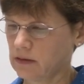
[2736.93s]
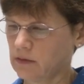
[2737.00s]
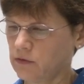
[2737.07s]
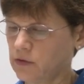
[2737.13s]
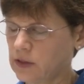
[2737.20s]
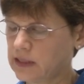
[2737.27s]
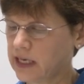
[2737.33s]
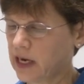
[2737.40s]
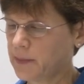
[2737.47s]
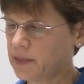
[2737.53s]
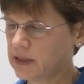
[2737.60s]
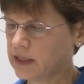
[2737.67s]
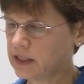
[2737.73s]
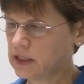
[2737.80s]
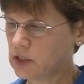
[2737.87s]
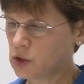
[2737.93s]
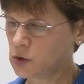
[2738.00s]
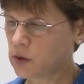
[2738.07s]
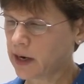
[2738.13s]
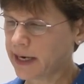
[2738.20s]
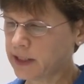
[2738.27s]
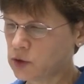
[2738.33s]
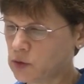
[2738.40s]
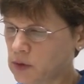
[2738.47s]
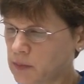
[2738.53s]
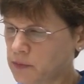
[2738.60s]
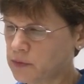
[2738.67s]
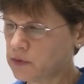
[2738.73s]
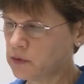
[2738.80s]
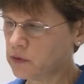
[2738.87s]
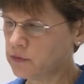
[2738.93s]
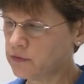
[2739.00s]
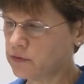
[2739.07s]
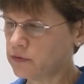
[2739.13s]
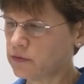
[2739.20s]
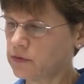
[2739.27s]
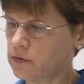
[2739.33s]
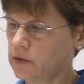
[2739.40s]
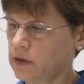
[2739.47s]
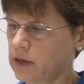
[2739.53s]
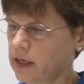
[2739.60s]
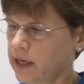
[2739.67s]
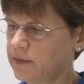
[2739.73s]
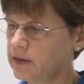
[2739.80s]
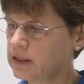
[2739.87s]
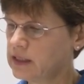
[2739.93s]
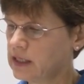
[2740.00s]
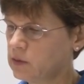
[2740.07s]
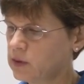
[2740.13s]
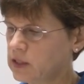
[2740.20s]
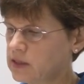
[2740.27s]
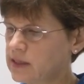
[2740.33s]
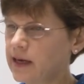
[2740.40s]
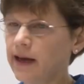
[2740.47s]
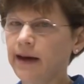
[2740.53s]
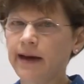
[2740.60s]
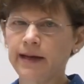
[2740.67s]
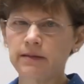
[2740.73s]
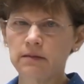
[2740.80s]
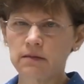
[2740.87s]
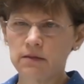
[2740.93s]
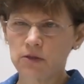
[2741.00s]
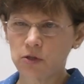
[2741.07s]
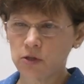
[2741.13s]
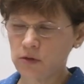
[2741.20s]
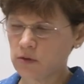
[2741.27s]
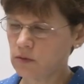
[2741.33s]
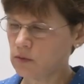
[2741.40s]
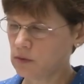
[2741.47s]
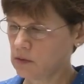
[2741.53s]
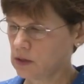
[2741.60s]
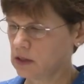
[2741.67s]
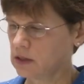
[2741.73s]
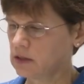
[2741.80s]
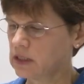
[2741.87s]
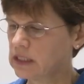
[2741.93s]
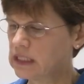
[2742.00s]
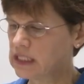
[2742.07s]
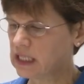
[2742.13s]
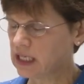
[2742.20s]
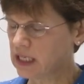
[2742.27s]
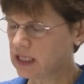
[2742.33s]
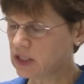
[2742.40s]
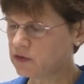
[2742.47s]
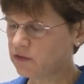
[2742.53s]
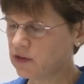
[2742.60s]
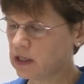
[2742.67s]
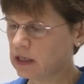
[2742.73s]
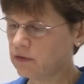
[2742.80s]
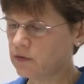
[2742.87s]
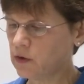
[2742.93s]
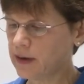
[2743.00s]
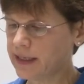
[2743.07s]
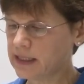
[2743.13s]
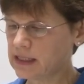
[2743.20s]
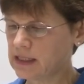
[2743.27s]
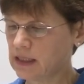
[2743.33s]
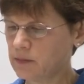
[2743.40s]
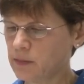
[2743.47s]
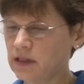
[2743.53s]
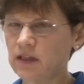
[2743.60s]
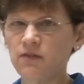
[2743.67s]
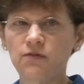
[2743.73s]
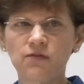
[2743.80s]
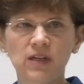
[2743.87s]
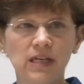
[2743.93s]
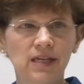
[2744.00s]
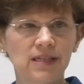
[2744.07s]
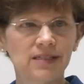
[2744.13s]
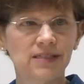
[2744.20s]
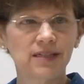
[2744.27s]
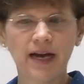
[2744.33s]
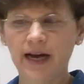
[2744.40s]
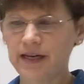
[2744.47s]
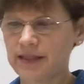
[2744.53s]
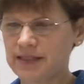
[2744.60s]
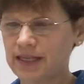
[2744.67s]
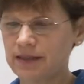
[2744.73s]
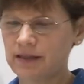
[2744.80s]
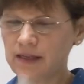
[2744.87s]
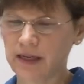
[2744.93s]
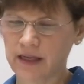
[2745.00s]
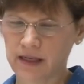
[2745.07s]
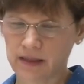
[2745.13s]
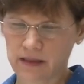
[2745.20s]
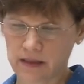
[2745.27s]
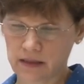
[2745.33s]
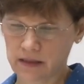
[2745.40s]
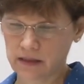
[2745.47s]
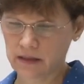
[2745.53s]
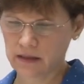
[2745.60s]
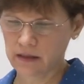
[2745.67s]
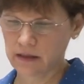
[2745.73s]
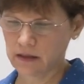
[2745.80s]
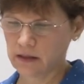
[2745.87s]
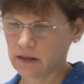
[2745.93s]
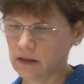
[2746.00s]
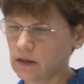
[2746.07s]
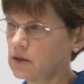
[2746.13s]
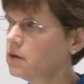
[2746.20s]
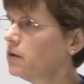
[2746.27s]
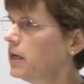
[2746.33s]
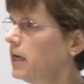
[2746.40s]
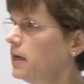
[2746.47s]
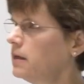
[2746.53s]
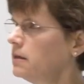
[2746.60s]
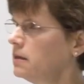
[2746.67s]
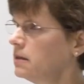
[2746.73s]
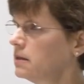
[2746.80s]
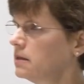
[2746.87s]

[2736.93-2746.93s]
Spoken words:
For example, in try to improve, and the D when you say add to. The D is fully voiced, but the V is not. It's at the end. Go ahead.